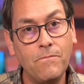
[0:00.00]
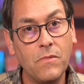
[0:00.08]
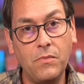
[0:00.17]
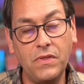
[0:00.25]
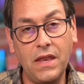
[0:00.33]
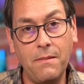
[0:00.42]

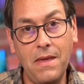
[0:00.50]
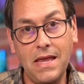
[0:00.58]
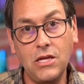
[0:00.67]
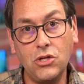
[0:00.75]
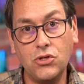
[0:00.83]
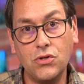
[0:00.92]
but then
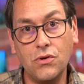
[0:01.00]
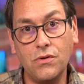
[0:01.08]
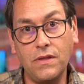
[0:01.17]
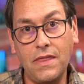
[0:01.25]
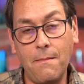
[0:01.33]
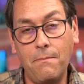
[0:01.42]
making sure
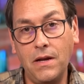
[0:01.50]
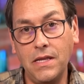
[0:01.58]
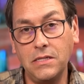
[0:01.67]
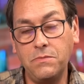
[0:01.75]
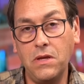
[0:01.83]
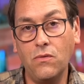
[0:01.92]
that that money
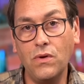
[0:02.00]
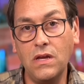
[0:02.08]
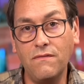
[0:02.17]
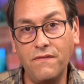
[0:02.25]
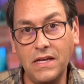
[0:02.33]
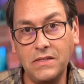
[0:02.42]
is being
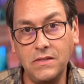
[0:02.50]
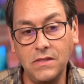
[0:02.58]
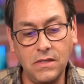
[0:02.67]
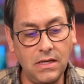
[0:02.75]
reinvested.